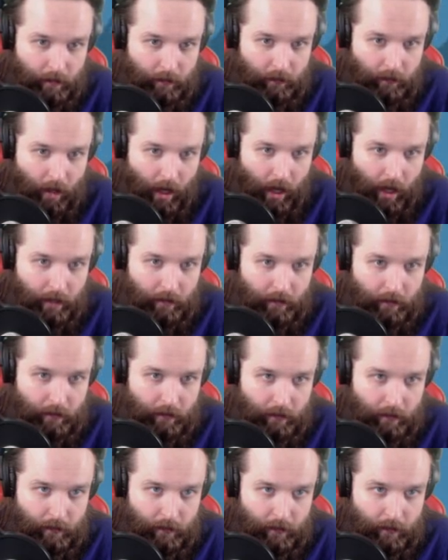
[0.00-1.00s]
Run!
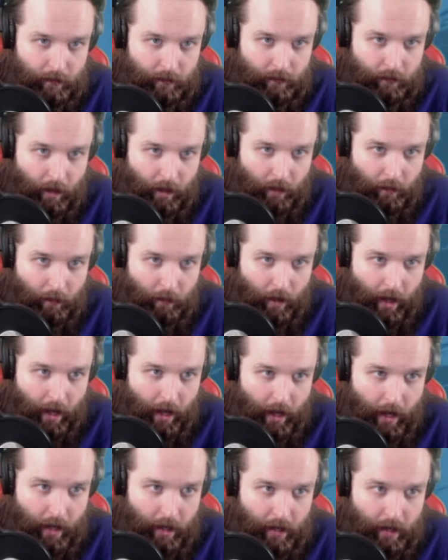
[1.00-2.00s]
Run
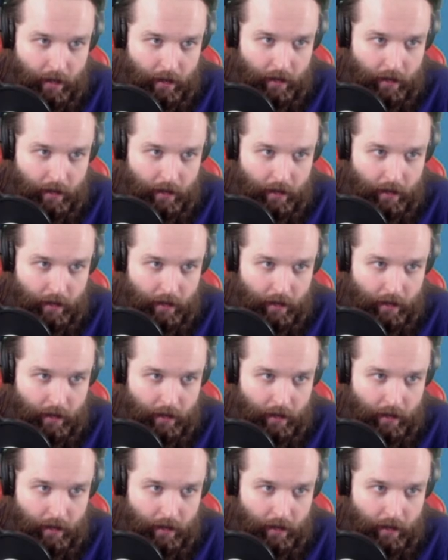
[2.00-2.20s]
away!